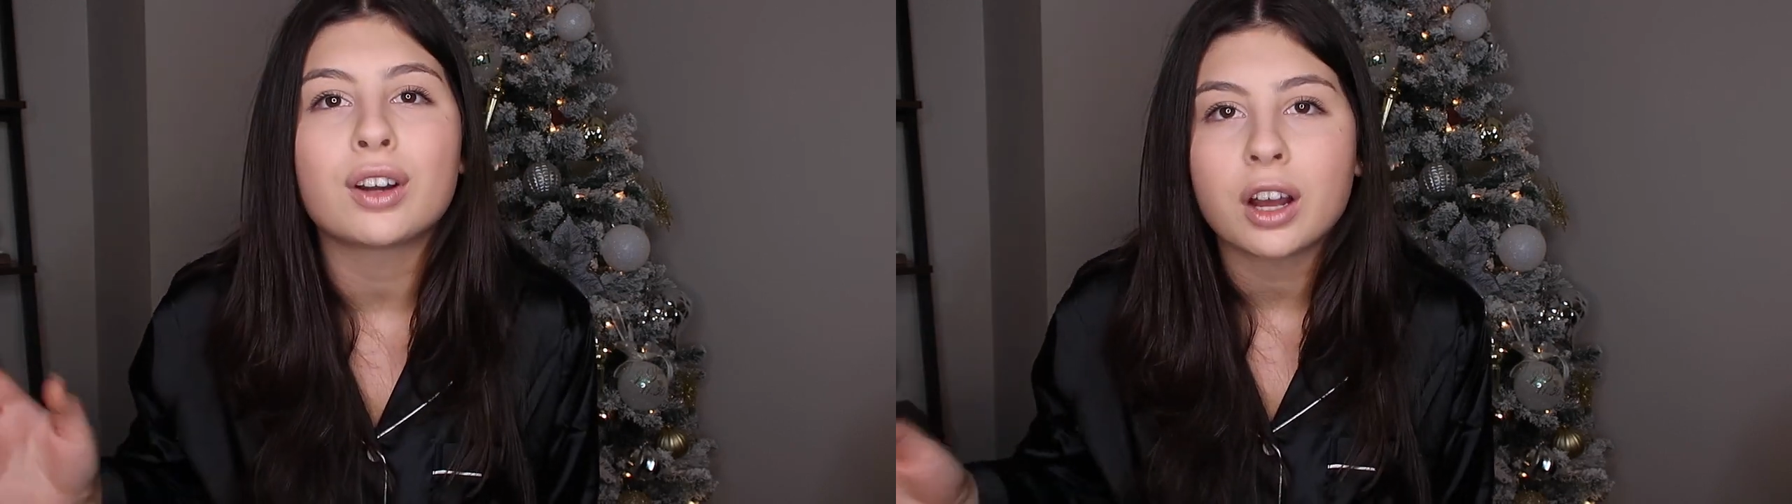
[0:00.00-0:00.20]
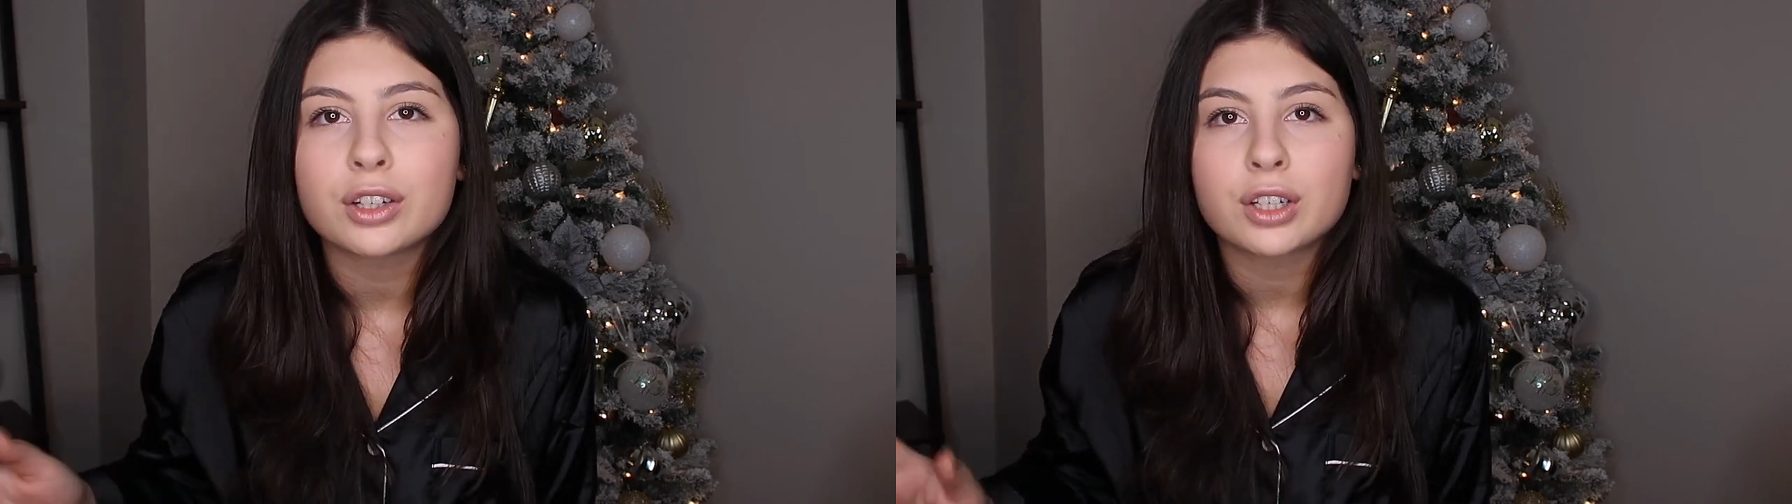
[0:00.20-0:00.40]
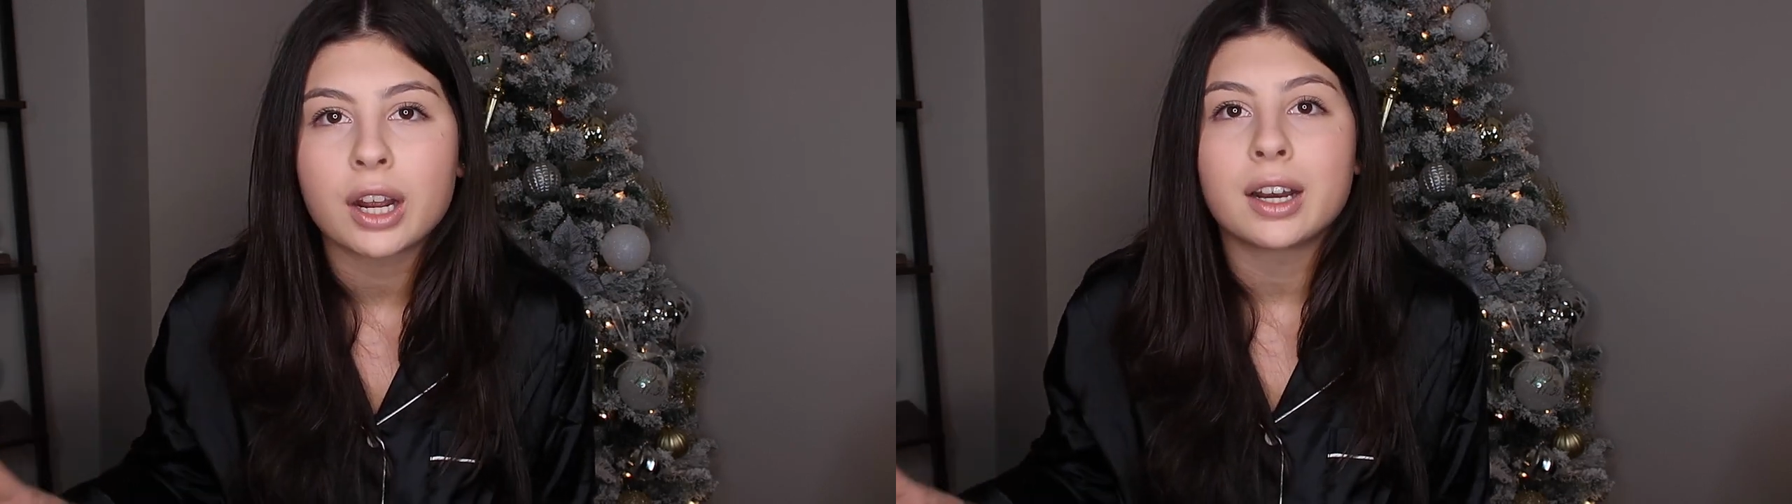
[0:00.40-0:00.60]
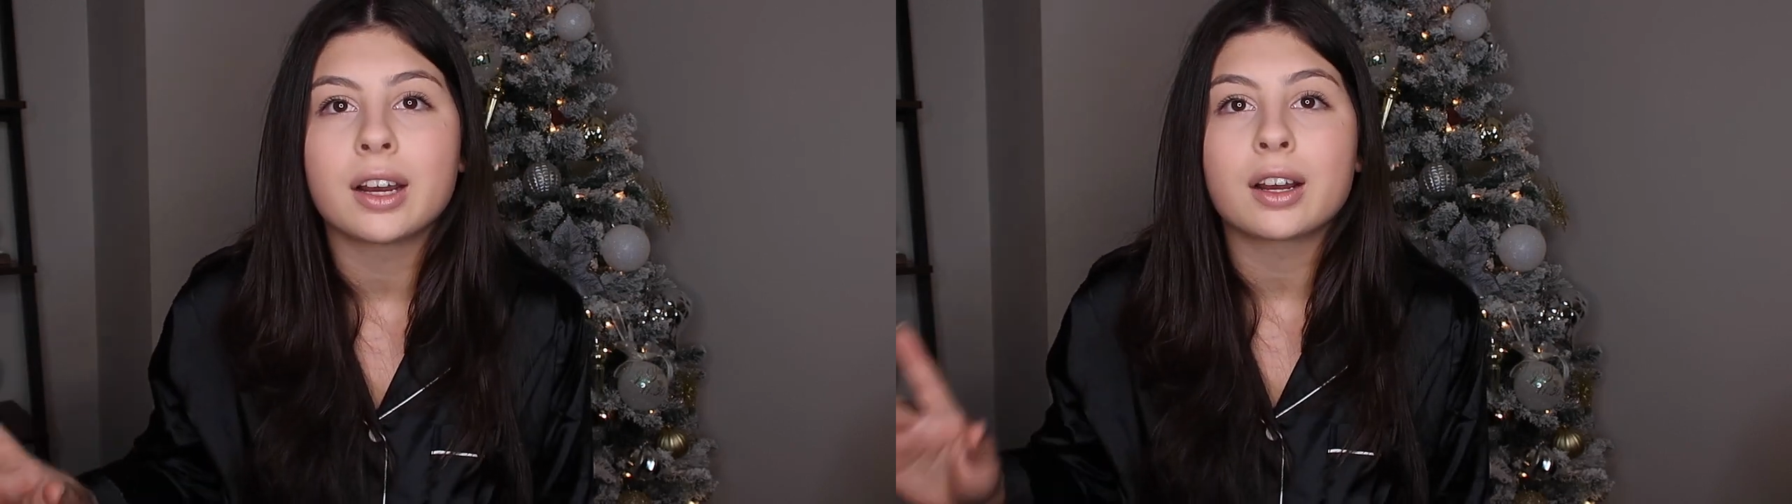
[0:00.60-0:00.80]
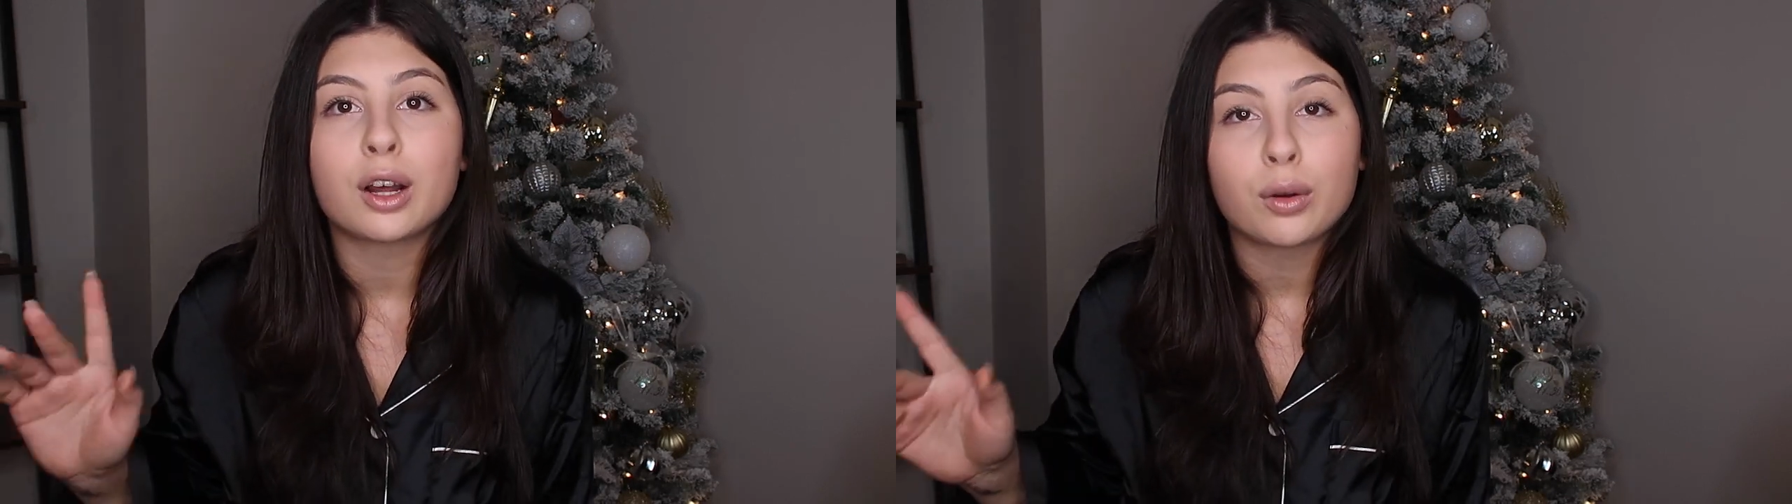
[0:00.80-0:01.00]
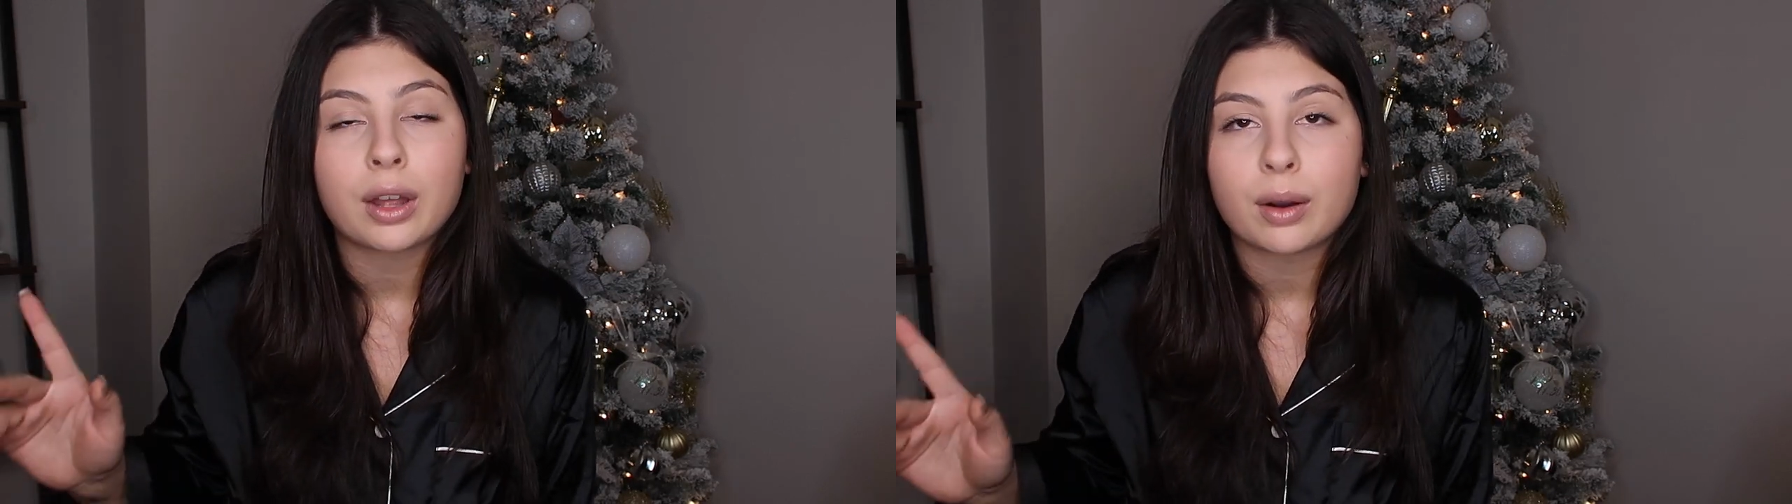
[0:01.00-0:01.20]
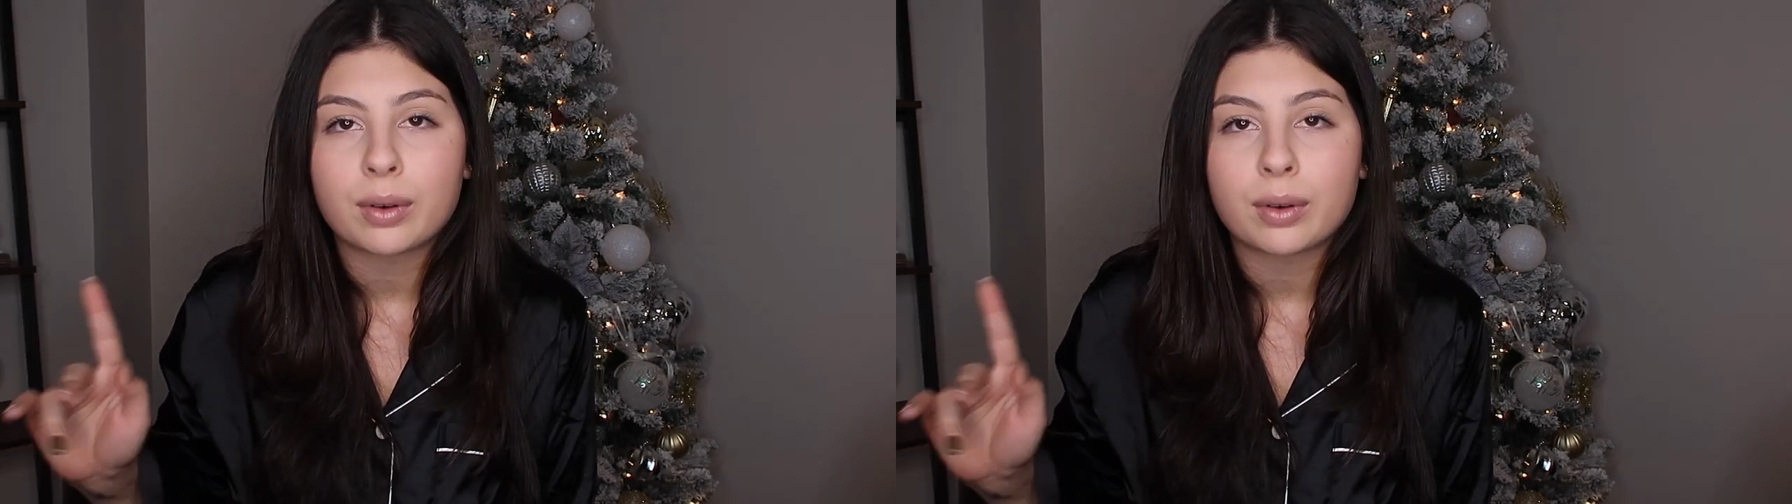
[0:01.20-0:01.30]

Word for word: not trying to go that